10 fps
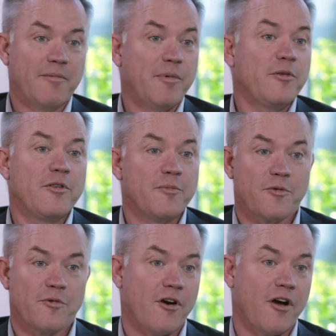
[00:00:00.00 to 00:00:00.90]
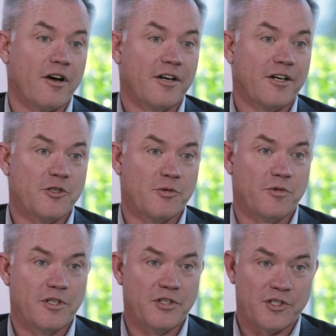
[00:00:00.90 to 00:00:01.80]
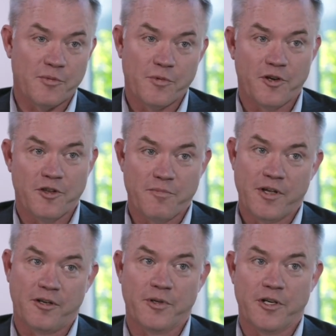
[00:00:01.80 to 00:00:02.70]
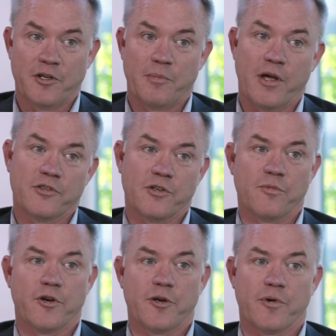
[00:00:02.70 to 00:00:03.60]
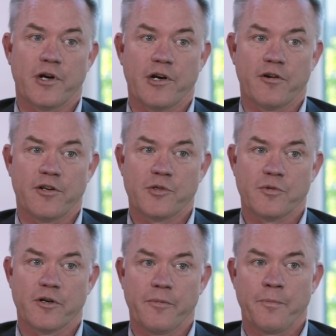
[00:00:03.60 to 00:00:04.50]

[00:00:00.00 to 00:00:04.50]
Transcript: And both of them are wrong. It's really somewhere in the middle, but it depends on where your priorities were.